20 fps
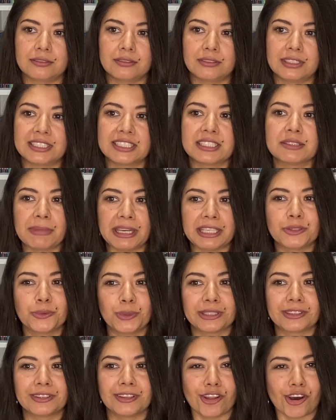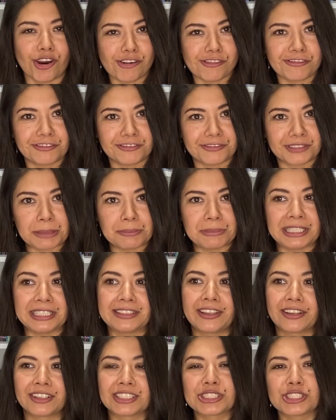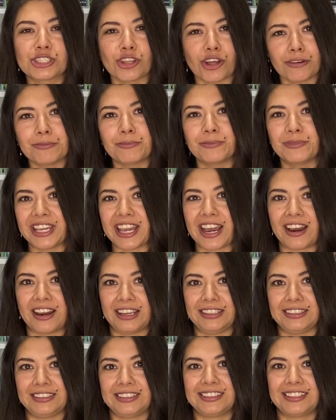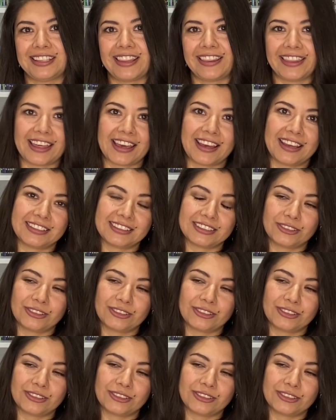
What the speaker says: is made with love. I mean, there's love behind that.